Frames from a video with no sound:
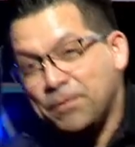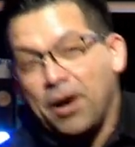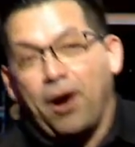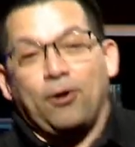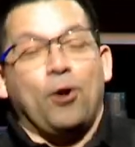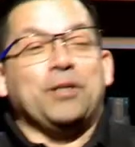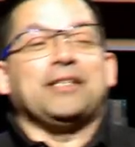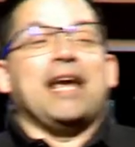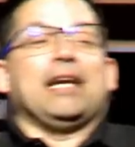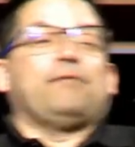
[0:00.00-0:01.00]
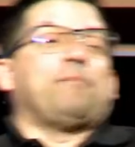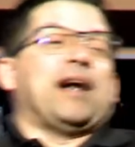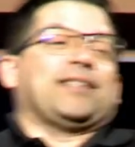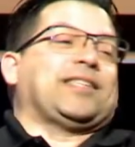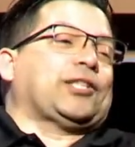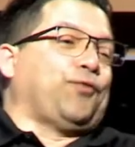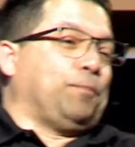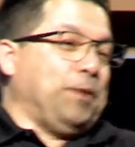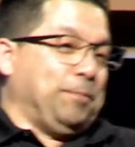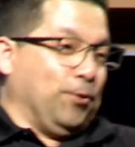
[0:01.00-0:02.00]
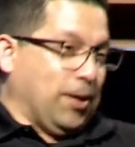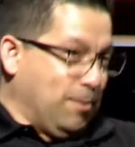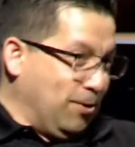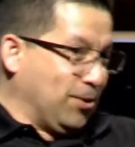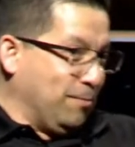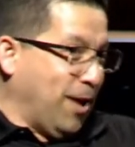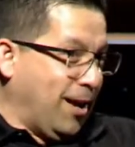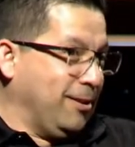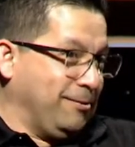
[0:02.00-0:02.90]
are always negative about six foot people. Come on, somebody.